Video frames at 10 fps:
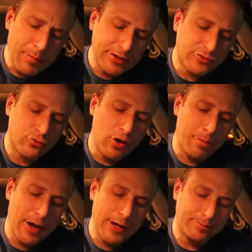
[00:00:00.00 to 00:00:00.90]
Might screw
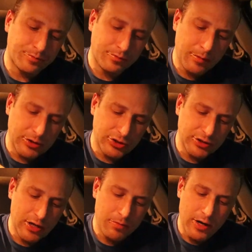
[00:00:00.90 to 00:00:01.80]
up my
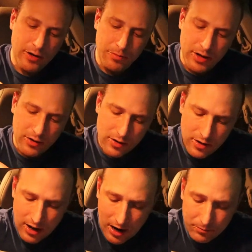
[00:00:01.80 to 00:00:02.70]
cheat day, but I'm like,
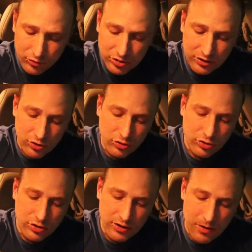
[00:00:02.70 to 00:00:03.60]
I'm most likely
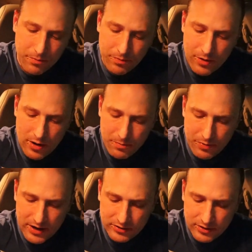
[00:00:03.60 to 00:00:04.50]
not gonna come
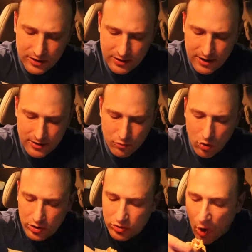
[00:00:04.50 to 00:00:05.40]
past here
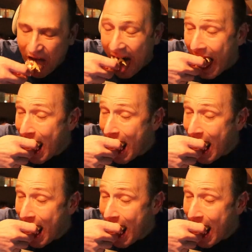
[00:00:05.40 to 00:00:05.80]
anymore. So I